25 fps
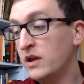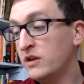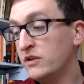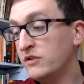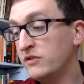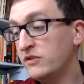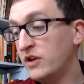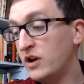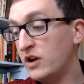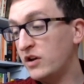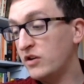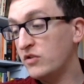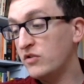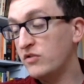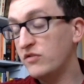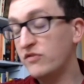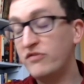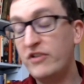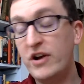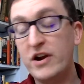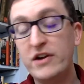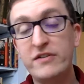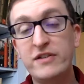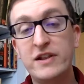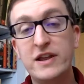So
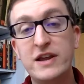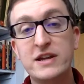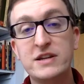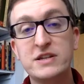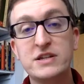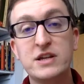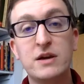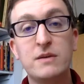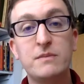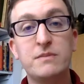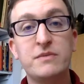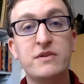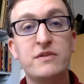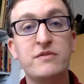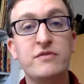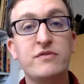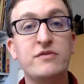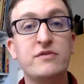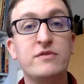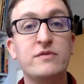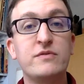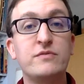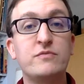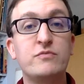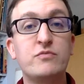firstly, in terms of
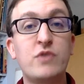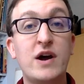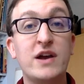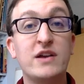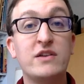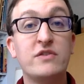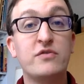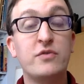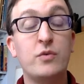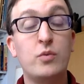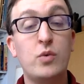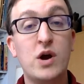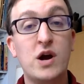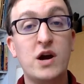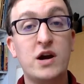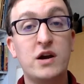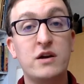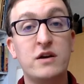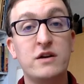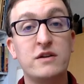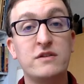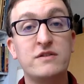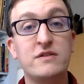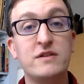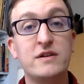rights for
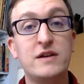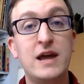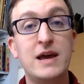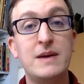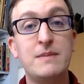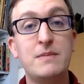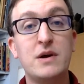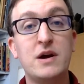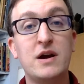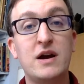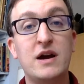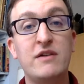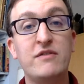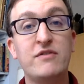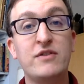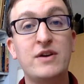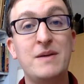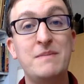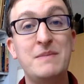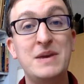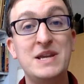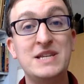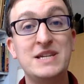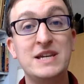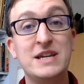workers, Labour have
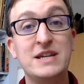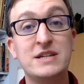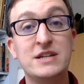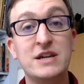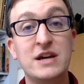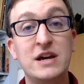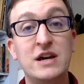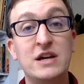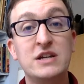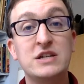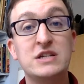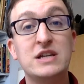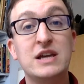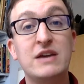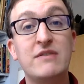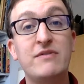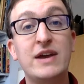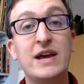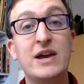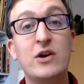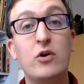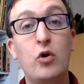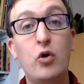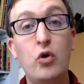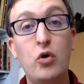committed to
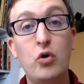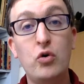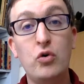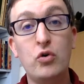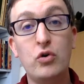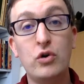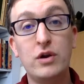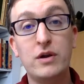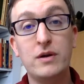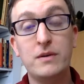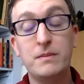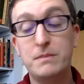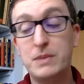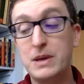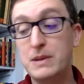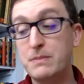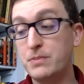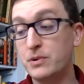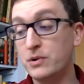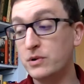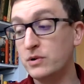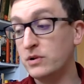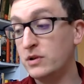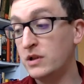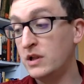giving all
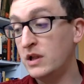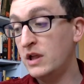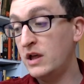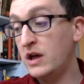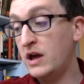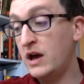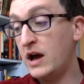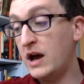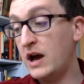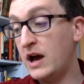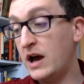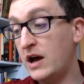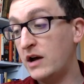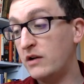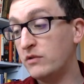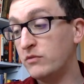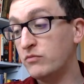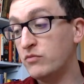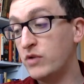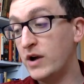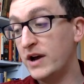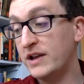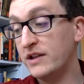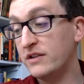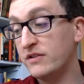people
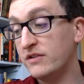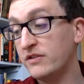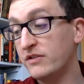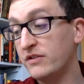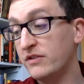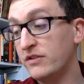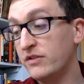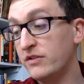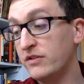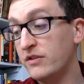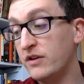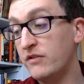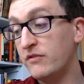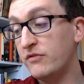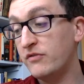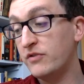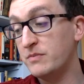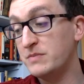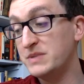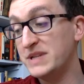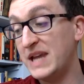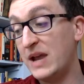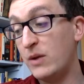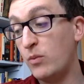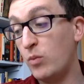rights from
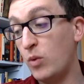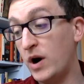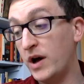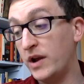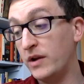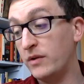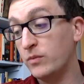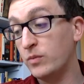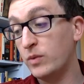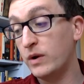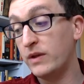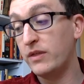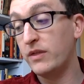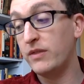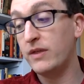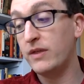day one, whether